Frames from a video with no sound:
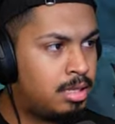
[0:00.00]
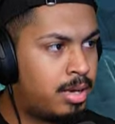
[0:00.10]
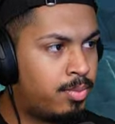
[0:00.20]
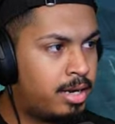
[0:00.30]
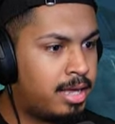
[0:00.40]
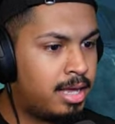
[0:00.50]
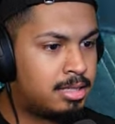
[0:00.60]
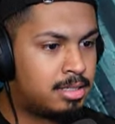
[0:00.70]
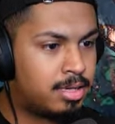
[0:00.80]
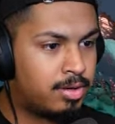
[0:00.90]
Yeah, where the
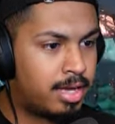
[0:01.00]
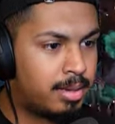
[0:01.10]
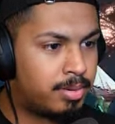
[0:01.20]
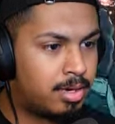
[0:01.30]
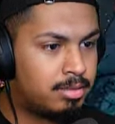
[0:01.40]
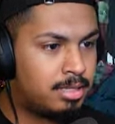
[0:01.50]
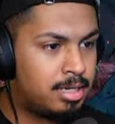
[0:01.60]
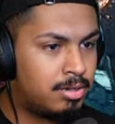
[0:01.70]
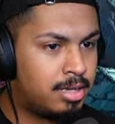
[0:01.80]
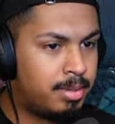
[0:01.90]
headstone at, bro? I don't see
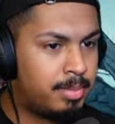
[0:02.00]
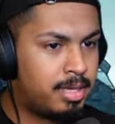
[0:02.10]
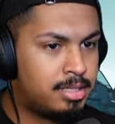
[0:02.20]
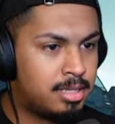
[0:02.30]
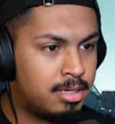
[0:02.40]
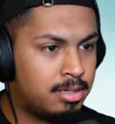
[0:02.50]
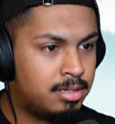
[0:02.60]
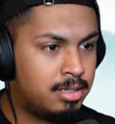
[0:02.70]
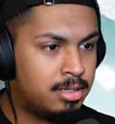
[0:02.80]
no damn headstone.